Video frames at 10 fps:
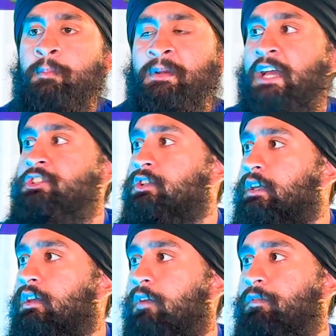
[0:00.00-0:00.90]

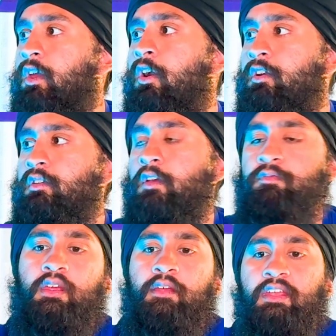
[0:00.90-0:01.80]
Potentially, at the end
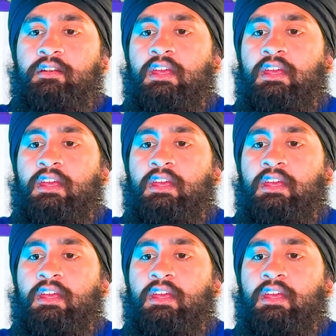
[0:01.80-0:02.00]
of the day,